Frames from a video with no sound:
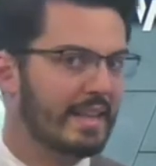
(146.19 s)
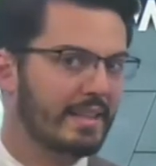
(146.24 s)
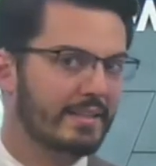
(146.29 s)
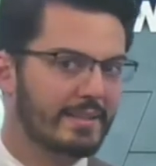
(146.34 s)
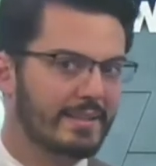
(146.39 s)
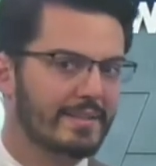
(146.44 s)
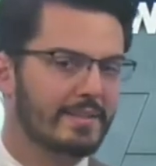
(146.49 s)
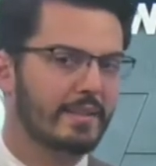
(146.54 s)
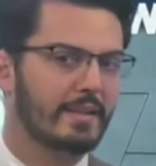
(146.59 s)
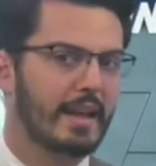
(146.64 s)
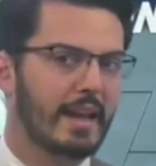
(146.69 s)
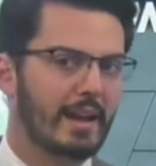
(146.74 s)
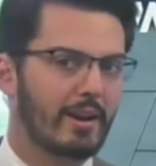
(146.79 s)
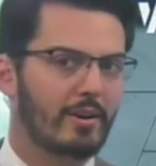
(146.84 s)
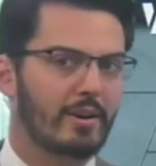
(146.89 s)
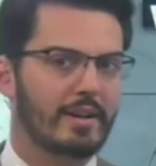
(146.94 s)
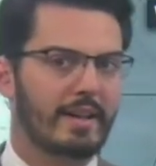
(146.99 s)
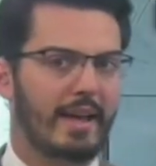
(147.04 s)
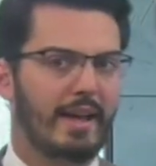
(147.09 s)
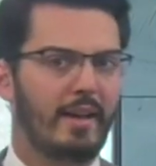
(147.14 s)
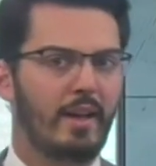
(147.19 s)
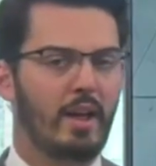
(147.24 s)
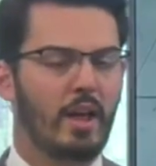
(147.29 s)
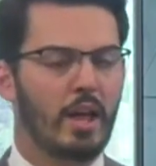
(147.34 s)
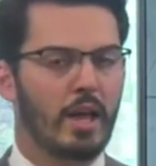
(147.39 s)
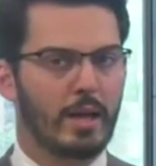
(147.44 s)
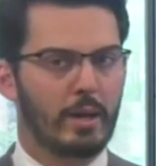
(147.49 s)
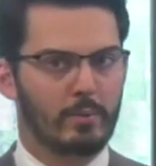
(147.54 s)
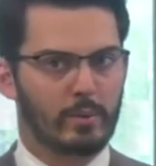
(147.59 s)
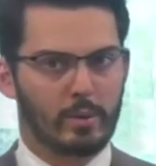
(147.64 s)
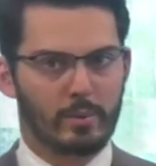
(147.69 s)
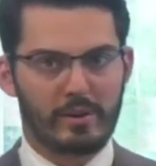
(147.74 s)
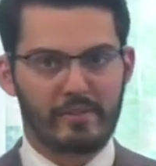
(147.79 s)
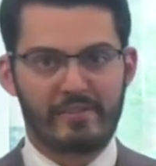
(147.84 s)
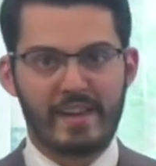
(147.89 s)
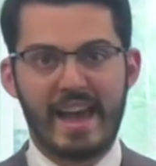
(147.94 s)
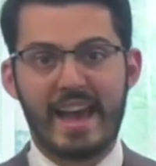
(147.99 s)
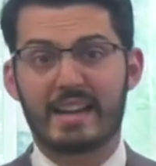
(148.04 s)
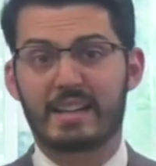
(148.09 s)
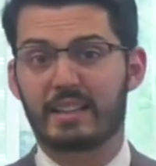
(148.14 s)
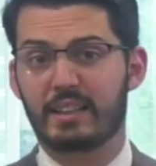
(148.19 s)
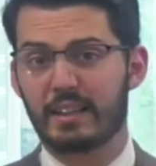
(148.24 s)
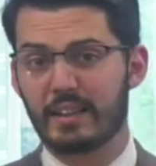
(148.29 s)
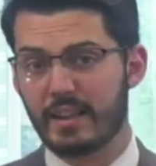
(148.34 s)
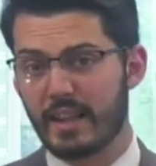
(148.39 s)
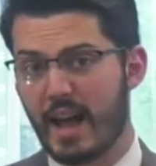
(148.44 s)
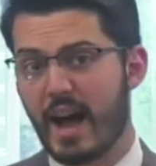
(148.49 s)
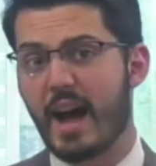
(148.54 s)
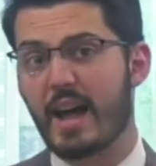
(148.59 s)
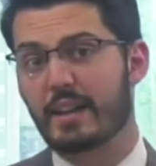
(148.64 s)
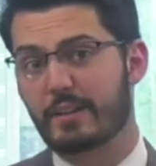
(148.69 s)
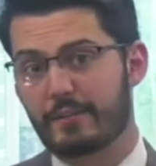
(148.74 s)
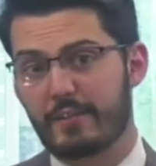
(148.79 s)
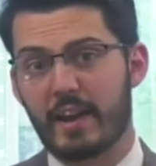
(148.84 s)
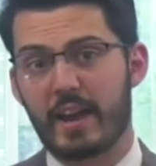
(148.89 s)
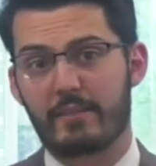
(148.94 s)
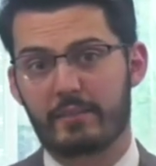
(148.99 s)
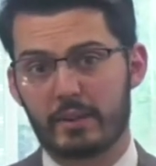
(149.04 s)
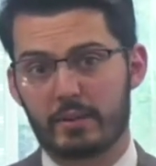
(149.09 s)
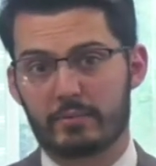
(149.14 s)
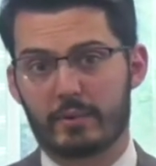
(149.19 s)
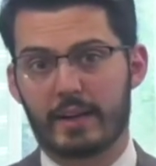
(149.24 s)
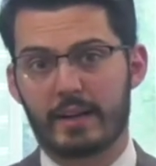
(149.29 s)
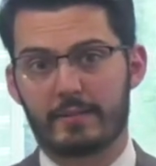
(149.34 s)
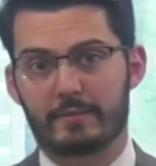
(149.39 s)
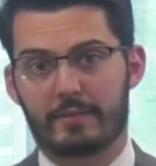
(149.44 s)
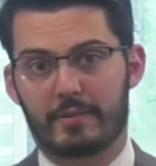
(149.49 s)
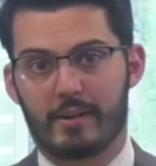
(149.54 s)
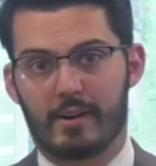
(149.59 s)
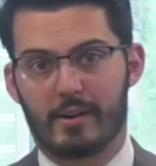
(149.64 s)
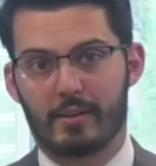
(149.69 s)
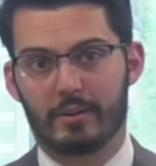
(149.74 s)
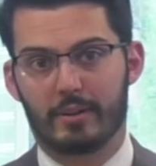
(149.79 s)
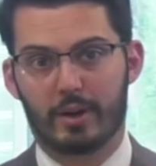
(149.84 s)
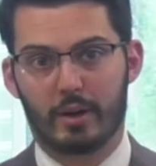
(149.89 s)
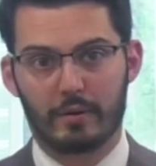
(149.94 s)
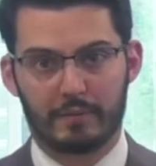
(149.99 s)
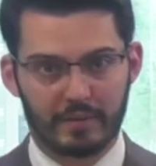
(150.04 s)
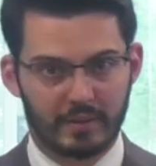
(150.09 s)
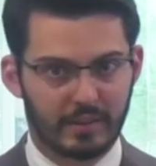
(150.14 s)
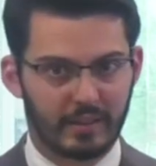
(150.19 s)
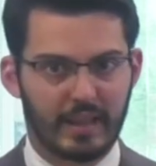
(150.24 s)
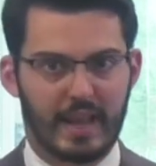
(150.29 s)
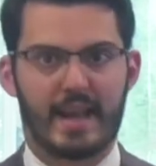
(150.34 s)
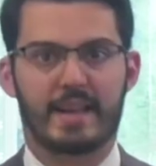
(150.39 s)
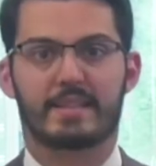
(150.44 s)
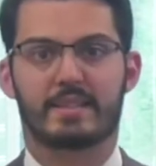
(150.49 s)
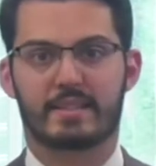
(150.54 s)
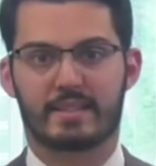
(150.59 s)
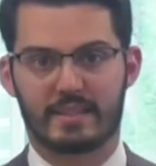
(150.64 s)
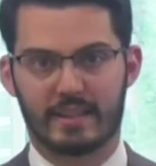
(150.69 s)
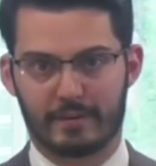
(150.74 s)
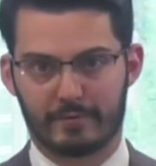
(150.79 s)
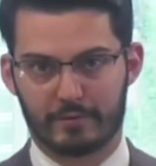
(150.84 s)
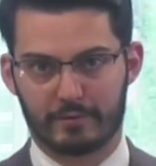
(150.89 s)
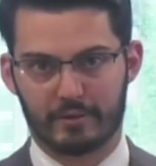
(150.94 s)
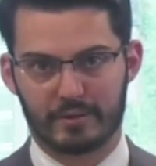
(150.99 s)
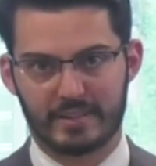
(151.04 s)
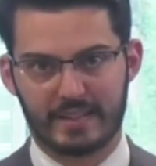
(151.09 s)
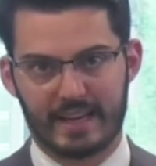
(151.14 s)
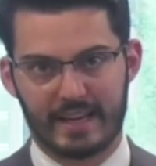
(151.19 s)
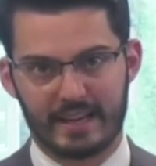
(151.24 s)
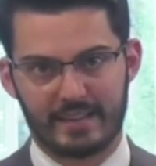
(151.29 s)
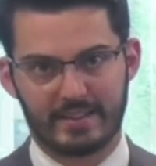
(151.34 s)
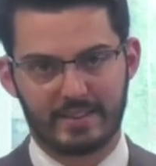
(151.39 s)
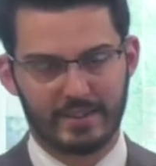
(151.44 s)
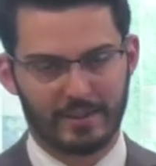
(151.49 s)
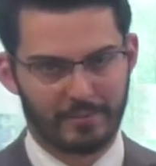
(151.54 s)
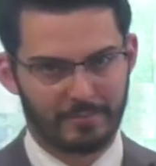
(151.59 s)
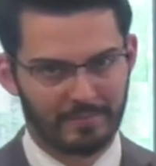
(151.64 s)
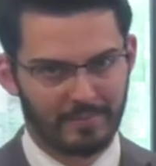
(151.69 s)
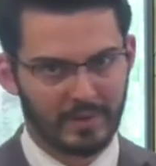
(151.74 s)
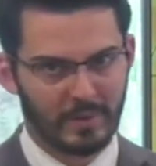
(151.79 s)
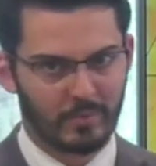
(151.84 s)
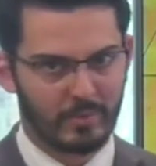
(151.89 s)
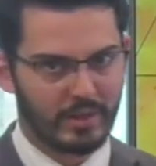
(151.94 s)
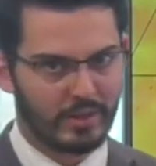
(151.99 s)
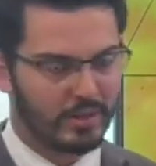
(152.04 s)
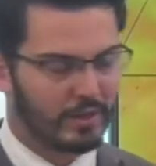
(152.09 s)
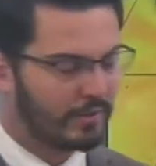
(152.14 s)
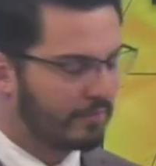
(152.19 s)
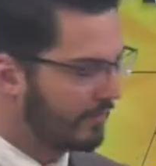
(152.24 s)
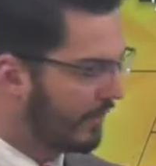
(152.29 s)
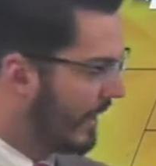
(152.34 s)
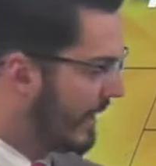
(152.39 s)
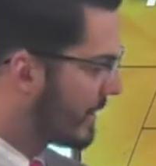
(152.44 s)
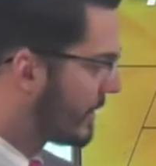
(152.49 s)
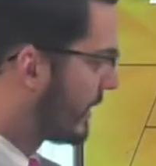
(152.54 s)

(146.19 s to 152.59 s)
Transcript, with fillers: This is an area where we've had a lot of heavy rainfall over the last several days, so we could flash,